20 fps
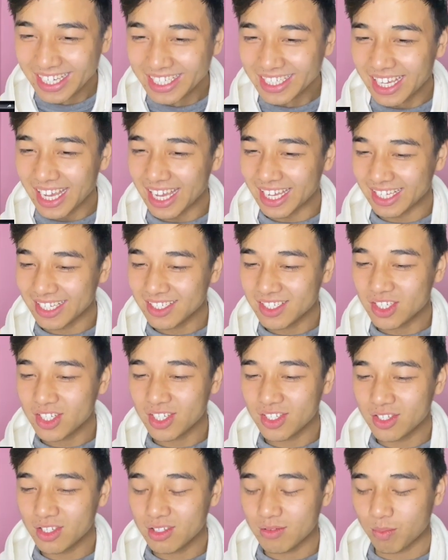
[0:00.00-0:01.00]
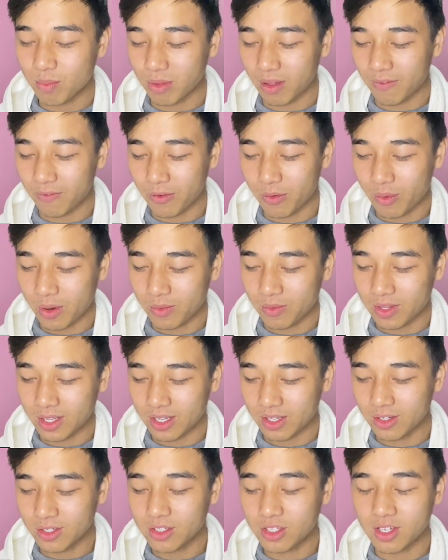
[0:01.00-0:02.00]
I guess she's just bluffing around there, you
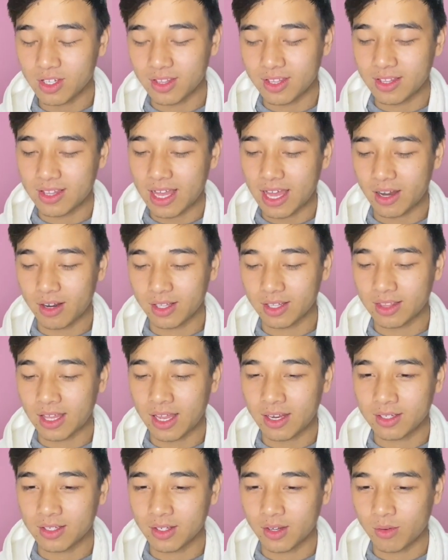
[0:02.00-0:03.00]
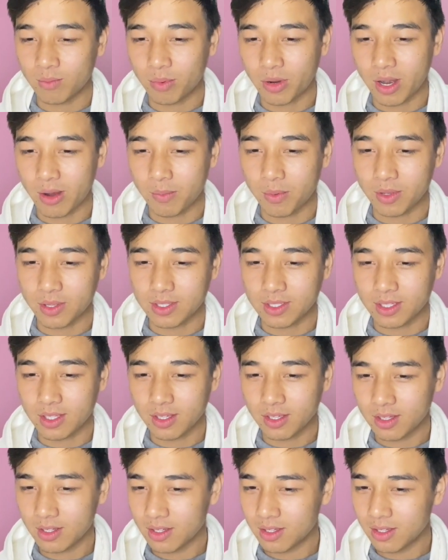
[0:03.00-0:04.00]
know, she did that like that on purpose. Oh,